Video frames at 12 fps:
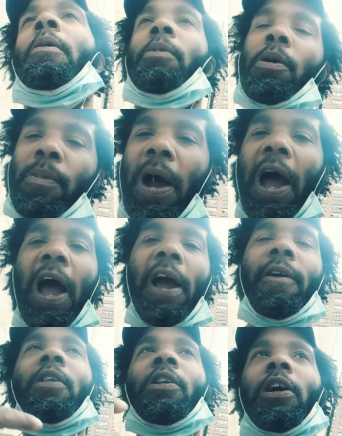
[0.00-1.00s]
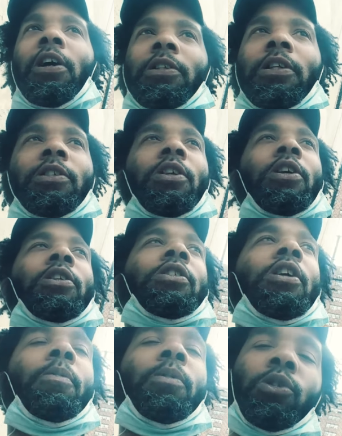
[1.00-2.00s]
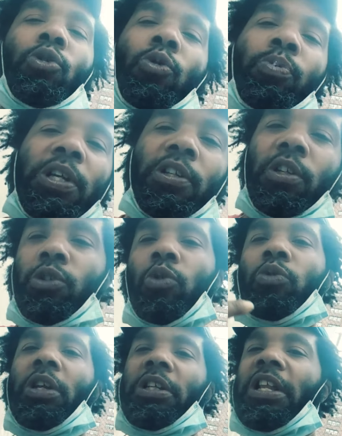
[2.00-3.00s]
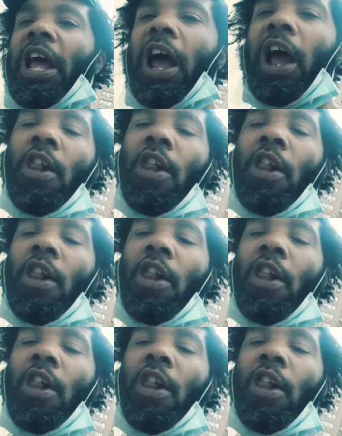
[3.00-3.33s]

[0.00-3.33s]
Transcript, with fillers: Goodbye. Underdog is coming through, peace to the style.